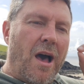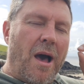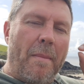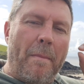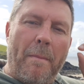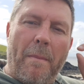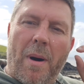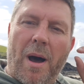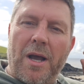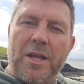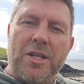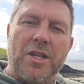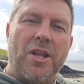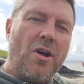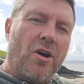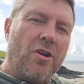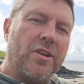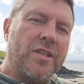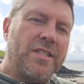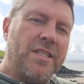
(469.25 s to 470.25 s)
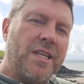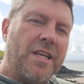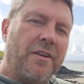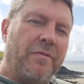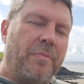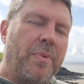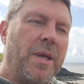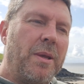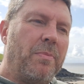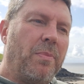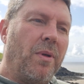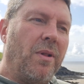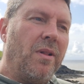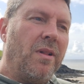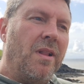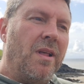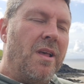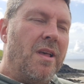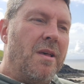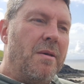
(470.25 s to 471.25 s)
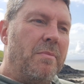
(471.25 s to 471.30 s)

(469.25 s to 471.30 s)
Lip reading: a minority of people,